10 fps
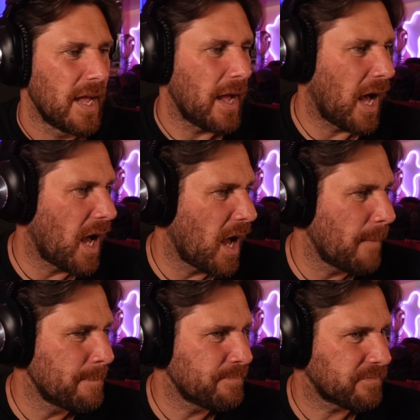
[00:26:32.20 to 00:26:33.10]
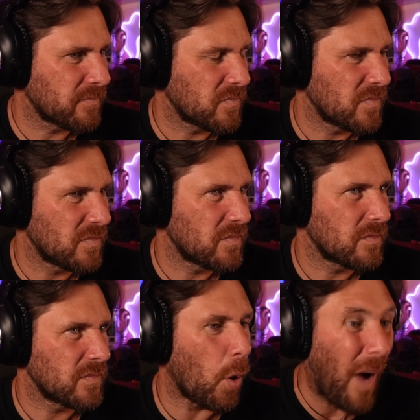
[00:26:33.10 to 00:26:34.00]
Um,
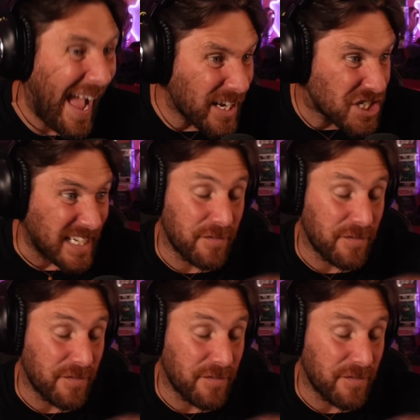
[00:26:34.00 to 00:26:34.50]
oh, actually,